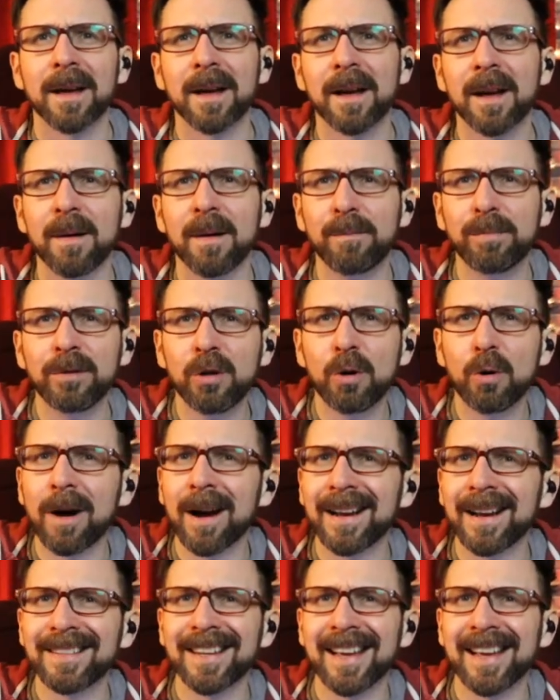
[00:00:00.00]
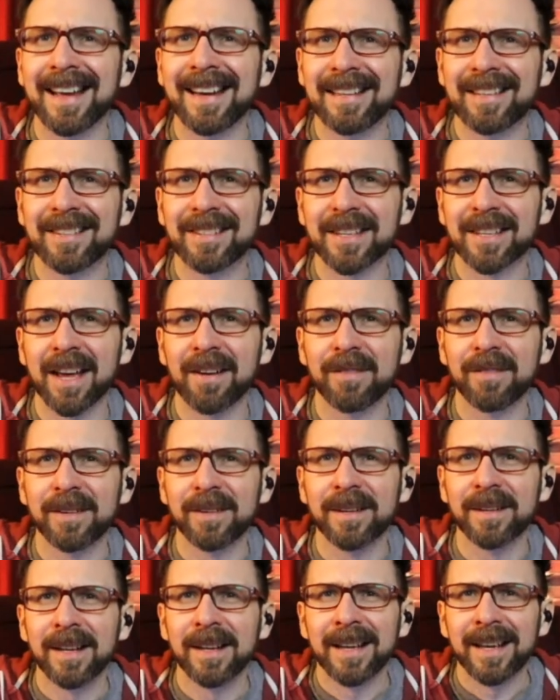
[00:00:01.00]
Blue Eyes 87,
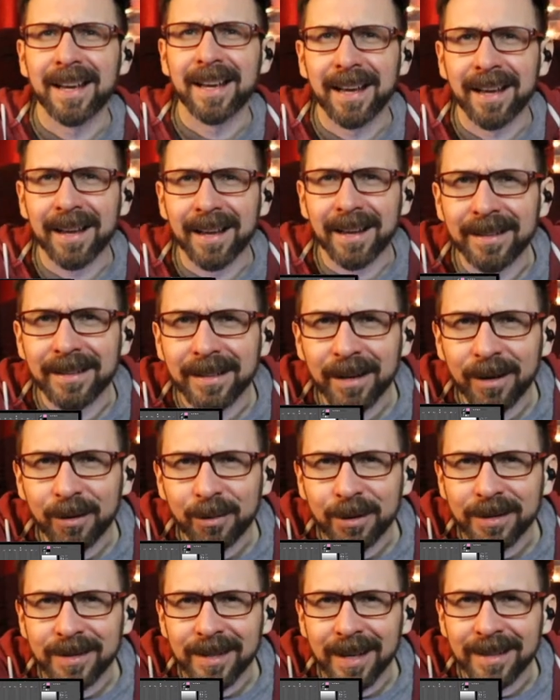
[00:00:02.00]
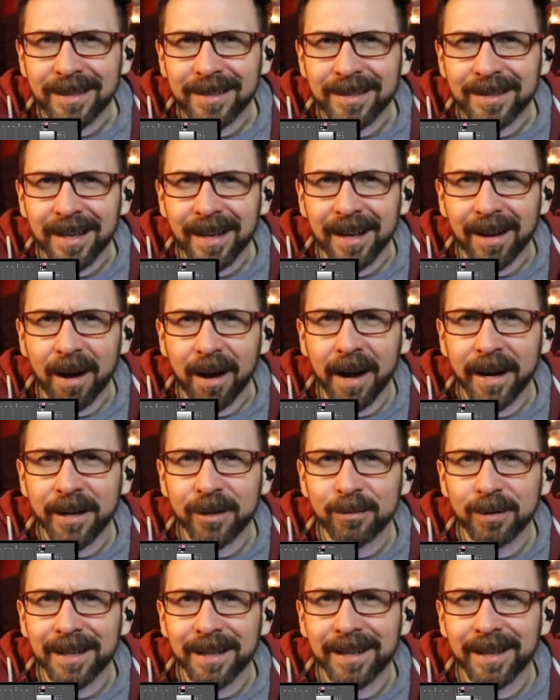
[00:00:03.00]
and what does that say?
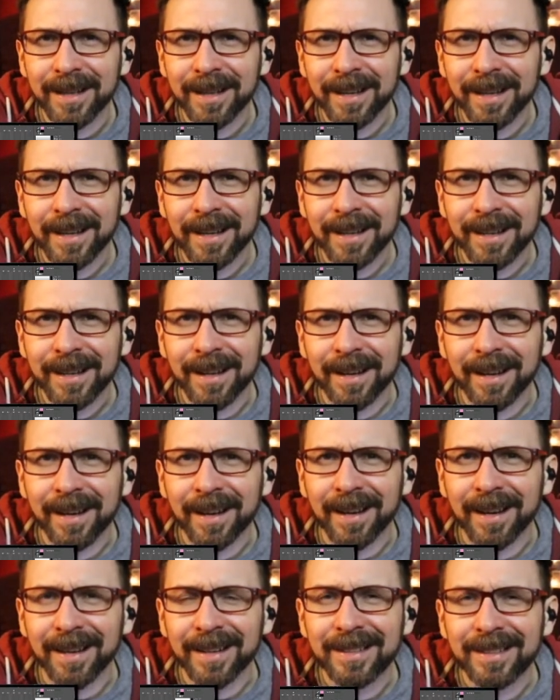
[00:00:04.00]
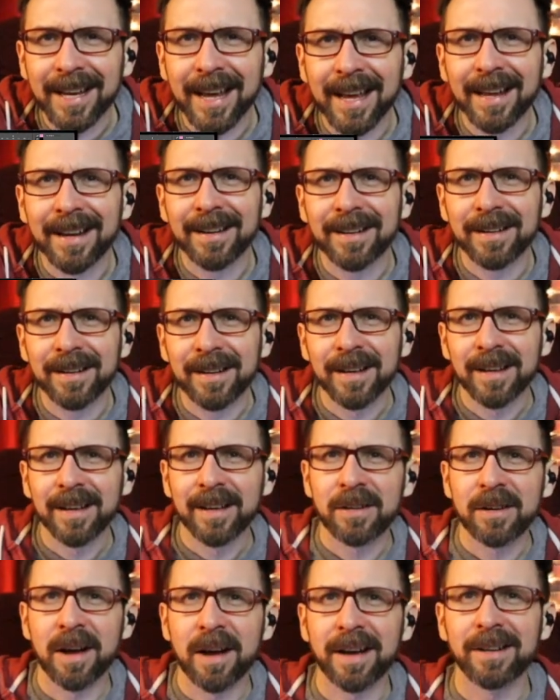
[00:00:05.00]
Heinrich
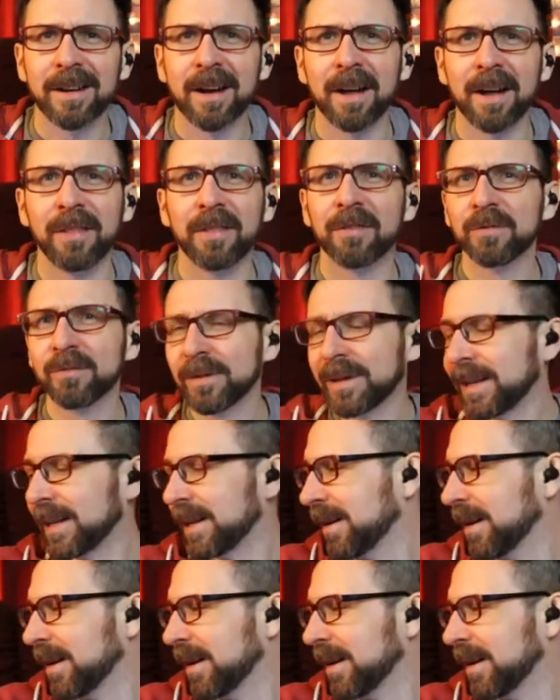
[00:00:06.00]
10993